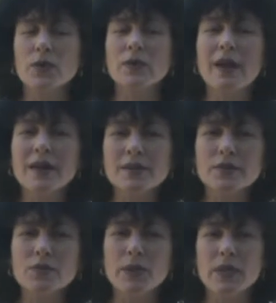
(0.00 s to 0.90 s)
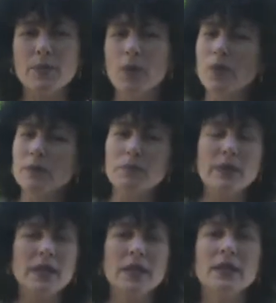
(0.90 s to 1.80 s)
with lots of people and
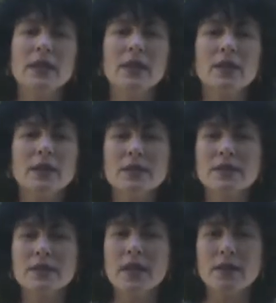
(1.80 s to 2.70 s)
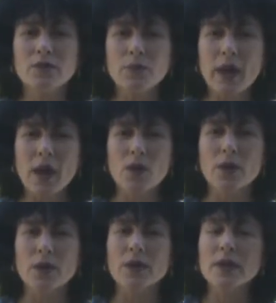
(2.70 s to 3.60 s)
being in a state of
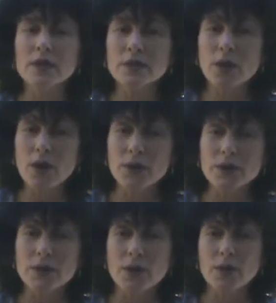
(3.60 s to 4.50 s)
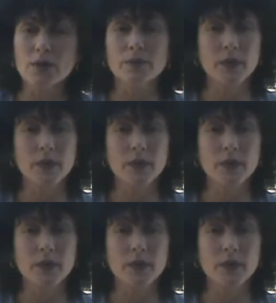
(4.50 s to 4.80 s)
power, is also